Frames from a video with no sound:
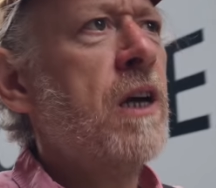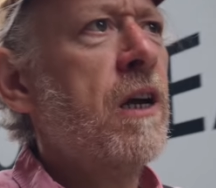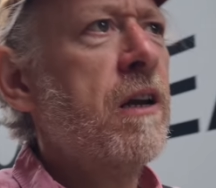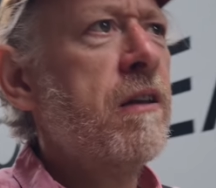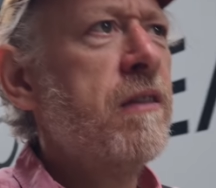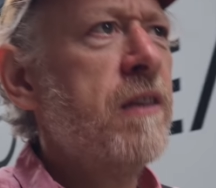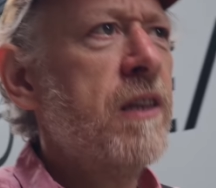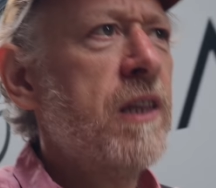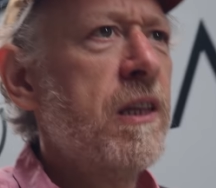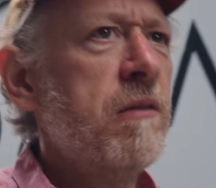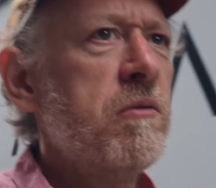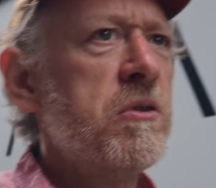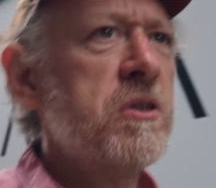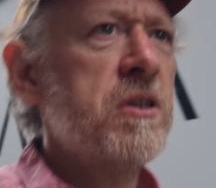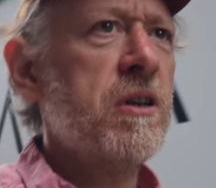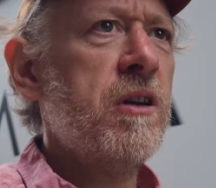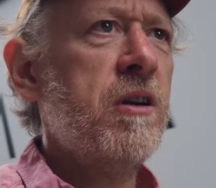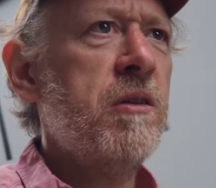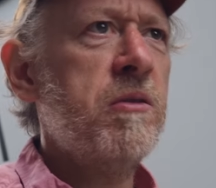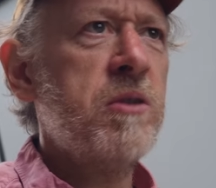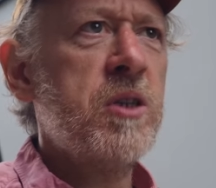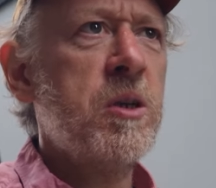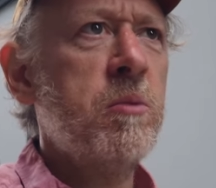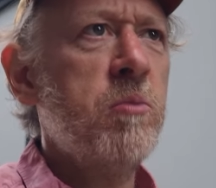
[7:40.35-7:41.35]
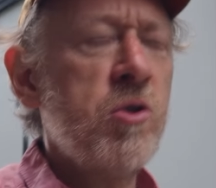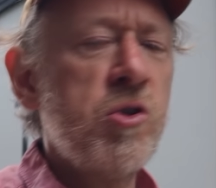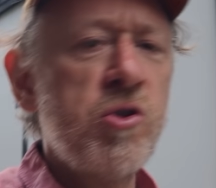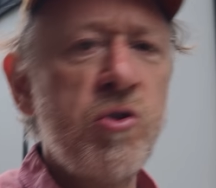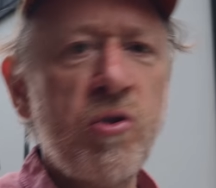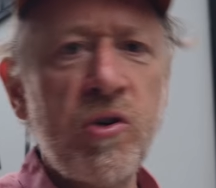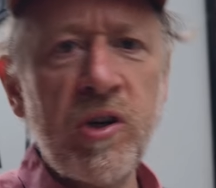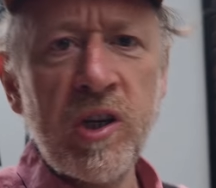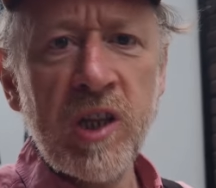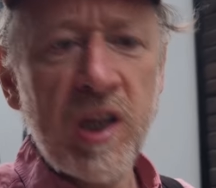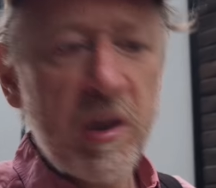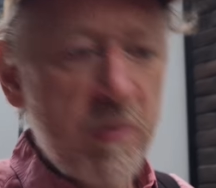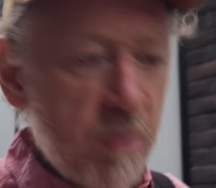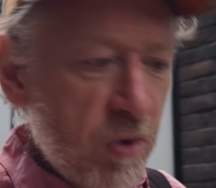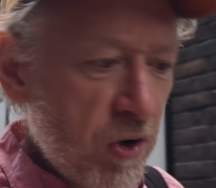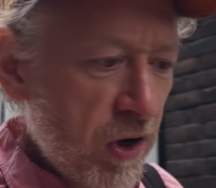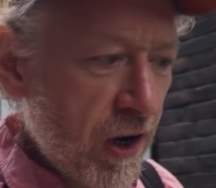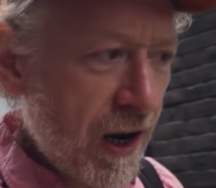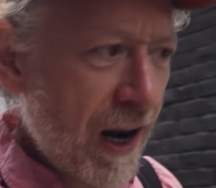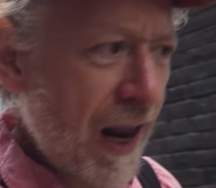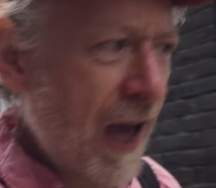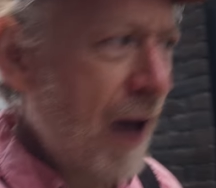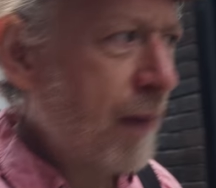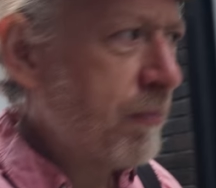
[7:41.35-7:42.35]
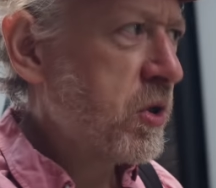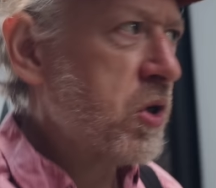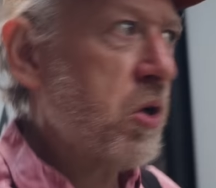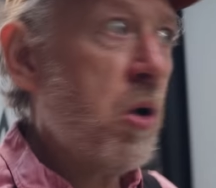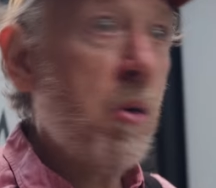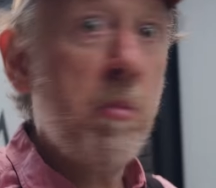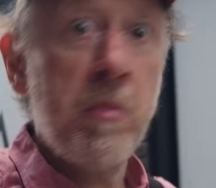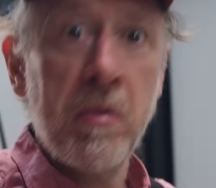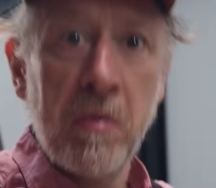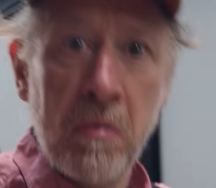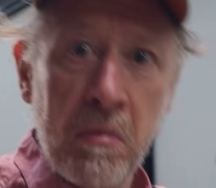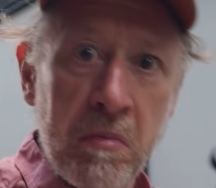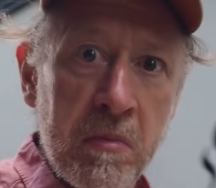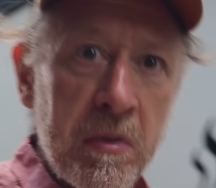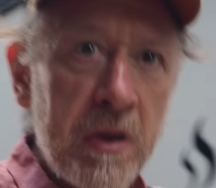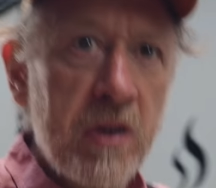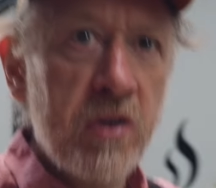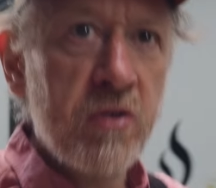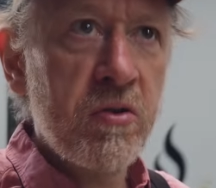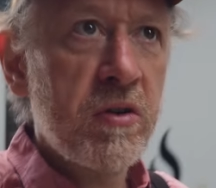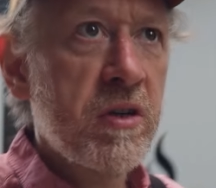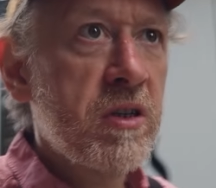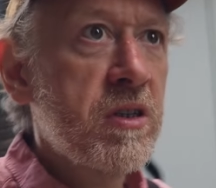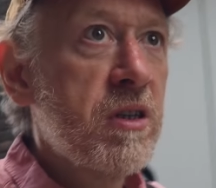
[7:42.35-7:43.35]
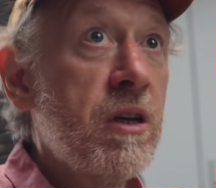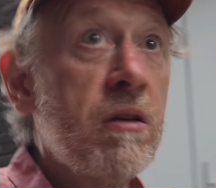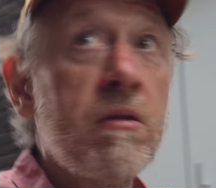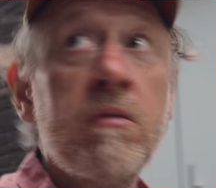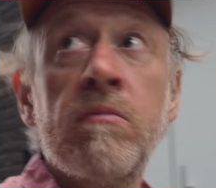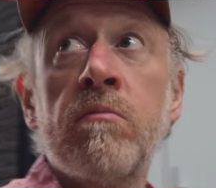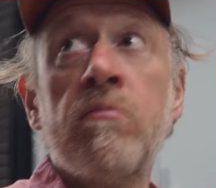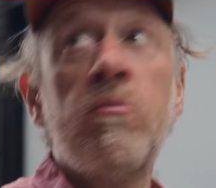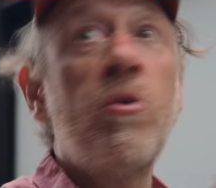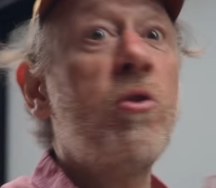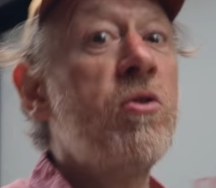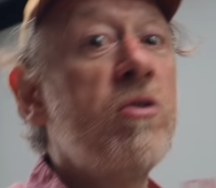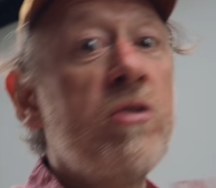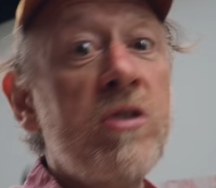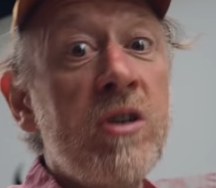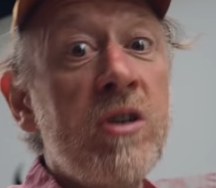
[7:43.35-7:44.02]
I think there was someone joining them on a laptop. Interesting. Modern